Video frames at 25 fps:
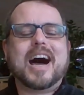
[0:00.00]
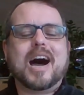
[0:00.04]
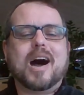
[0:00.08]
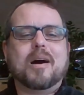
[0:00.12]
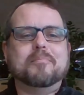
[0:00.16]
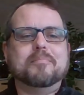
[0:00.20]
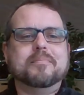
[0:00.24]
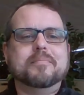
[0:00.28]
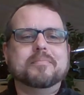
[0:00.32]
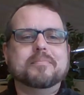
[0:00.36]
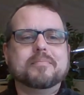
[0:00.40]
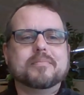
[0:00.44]

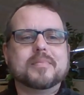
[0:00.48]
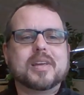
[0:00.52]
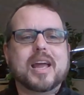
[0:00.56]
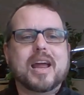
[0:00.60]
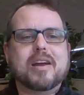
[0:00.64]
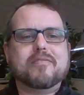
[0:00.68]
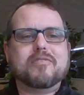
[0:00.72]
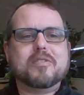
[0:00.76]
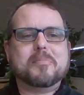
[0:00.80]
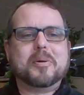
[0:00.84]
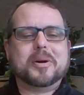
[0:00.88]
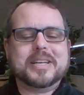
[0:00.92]
um,
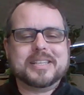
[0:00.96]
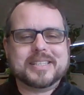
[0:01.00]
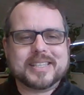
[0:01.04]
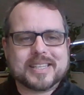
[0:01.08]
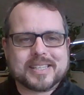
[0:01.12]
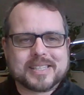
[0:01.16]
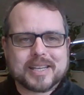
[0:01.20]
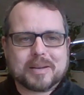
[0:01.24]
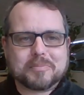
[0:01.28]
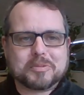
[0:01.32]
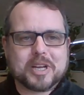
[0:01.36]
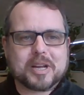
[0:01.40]

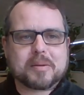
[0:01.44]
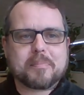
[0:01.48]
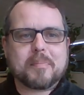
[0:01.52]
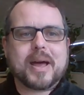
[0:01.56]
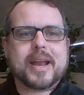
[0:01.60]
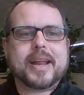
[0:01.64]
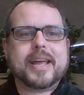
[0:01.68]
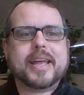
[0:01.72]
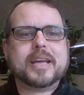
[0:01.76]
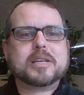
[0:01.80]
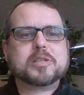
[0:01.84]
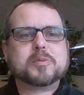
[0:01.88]
everybody's a subject
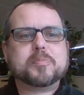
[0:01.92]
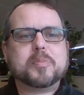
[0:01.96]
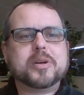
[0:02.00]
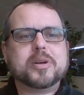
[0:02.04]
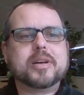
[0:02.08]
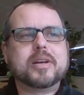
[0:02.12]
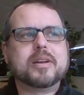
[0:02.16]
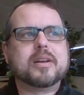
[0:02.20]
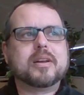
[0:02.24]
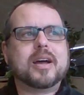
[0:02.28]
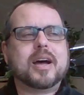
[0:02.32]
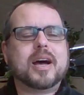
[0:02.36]
matter
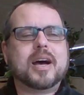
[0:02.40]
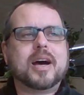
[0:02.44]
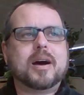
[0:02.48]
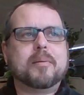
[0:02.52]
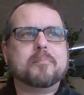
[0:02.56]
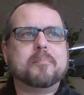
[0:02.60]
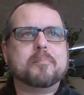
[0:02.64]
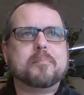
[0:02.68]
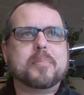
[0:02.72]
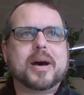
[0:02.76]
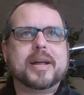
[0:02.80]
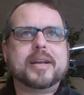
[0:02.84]
expert.
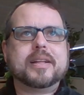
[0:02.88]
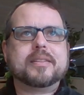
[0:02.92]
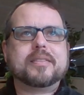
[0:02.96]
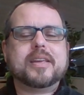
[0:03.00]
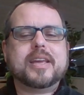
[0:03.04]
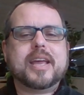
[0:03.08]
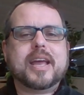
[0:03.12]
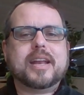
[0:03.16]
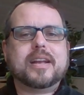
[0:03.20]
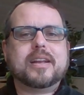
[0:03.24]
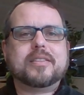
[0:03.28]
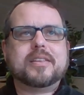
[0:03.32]
Um, but
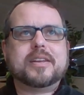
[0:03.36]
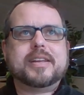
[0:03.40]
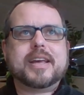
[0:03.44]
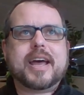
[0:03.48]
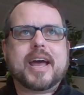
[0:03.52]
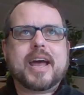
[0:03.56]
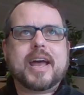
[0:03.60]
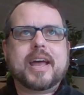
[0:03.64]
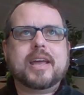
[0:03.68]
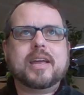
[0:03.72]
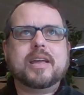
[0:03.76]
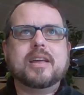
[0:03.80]
at the end of the
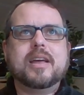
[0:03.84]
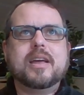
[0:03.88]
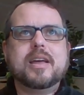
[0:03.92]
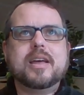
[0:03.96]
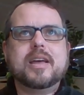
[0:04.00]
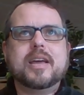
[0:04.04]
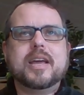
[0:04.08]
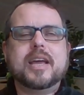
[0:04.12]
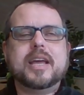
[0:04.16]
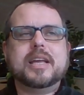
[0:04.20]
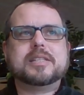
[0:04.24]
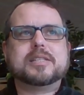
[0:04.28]
day,
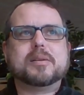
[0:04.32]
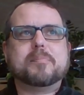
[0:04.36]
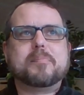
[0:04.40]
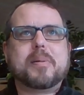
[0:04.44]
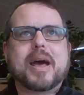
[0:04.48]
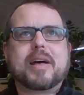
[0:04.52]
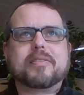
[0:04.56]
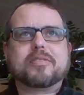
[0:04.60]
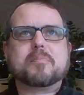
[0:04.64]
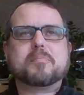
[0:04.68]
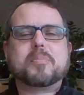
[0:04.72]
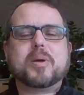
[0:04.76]
it's
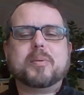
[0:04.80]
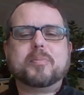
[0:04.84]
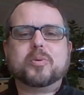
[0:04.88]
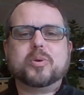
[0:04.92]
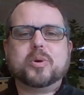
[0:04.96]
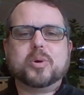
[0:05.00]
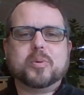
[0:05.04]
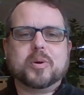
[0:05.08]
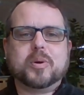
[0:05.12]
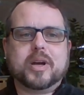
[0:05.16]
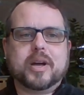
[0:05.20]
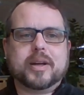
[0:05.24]
about the
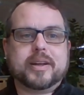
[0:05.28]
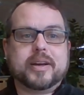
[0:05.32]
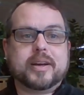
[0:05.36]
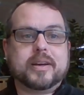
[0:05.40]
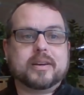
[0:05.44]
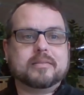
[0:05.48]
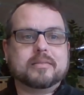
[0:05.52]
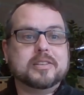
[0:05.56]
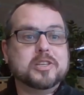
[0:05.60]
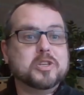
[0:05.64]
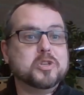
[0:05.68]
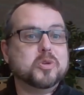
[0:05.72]
people who are going
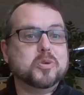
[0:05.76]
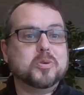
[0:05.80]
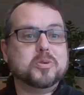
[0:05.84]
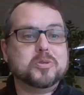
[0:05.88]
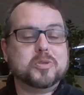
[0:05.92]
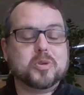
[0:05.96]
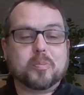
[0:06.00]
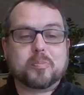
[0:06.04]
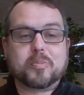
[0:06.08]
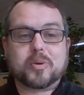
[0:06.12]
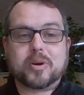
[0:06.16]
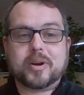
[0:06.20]
to
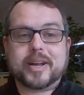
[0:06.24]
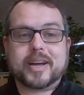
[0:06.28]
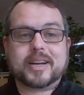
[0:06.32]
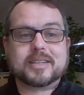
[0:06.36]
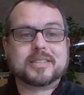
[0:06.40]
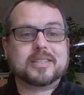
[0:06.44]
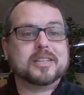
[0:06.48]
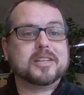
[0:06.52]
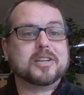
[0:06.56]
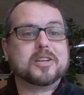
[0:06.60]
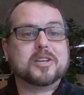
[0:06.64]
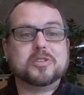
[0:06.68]
use your
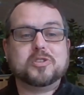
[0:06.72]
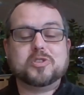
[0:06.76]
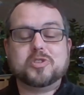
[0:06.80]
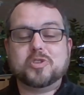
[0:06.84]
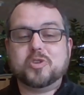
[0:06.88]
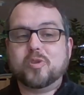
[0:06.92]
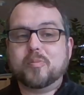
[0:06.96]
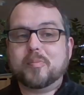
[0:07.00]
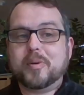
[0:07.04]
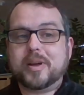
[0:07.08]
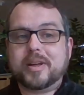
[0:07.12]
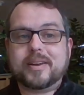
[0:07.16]
product and
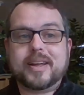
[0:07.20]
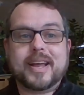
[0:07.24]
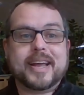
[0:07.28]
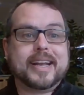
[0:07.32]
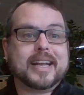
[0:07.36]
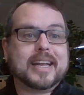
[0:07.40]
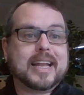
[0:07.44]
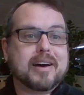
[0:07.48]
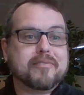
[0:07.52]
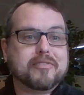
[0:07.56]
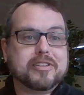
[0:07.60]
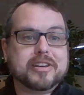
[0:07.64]
consume it
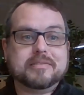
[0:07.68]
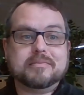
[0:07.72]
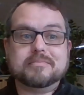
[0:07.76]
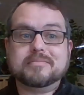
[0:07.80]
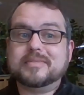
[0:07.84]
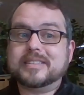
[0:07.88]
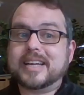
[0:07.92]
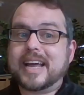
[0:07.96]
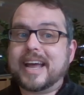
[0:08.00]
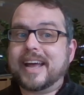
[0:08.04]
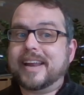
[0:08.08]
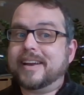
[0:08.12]
and love it
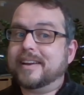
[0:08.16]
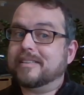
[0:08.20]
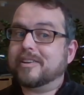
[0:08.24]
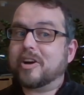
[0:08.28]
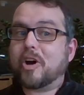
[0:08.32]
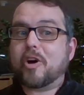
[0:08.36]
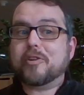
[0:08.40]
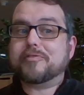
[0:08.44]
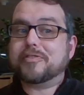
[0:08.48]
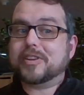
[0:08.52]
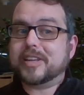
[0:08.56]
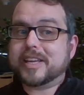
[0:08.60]

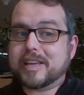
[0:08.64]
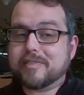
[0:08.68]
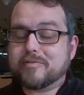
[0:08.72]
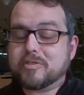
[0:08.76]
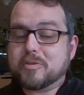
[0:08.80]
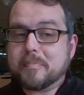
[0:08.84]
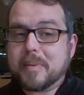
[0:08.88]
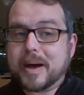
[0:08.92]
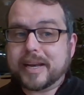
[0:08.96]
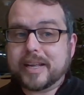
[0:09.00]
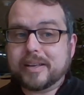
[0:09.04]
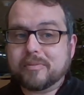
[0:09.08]
and hopefully
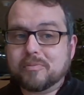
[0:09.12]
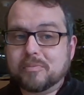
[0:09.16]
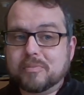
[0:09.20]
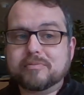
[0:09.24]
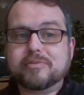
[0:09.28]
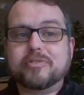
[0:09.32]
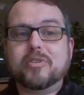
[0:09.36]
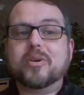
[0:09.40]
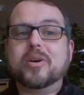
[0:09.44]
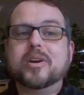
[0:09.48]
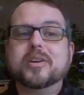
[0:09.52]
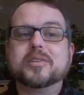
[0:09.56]
give you money
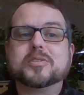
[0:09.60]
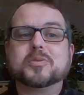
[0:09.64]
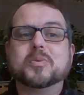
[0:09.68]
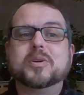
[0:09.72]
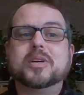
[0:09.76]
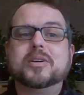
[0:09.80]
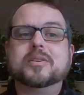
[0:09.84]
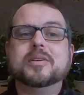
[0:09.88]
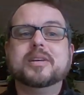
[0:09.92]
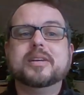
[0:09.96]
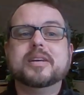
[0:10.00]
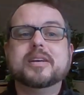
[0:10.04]
for it as
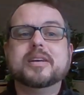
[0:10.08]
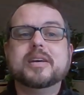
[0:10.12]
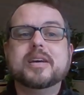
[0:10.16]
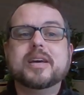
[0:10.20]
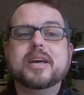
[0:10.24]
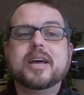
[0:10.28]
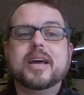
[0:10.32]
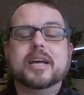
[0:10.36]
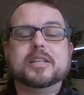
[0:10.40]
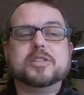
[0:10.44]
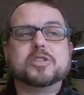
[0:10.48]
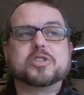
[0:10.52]
well.
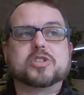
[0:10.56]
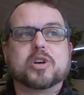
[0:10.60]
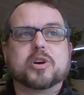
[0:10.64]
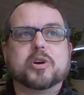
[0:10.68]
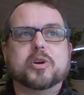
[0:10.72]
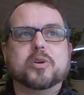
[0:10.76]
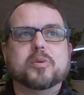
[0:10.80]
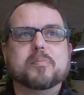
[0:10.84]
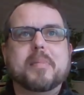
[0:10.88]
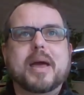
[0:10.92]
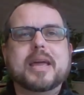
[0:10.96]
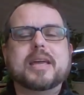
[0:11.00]
And
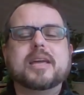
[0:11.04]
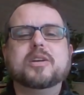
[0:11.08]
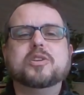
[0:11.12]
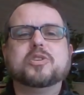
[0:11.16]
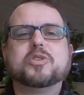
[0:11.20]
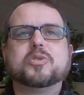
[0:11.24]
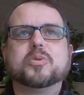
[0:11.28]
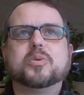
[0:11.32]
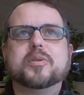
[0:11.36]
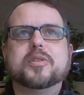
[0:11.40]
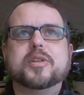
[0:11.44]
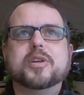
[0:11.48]
so
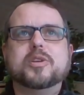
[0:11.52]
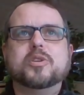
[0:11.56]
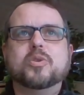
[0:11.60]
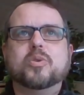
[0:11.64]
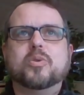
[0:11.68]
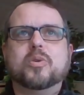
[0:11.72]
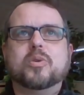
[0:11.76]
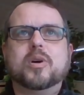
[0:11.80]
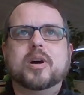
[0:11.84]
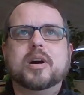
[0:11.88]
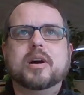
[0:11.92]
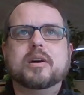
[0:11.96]
making sure that
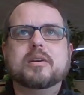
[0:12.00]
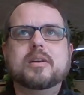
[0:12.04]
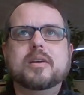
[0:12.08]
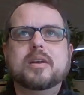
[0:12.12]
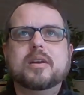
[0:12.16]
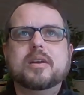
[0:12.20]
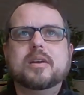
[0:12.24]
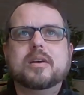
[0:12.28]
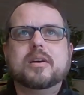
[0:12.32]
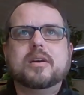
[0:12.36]
you're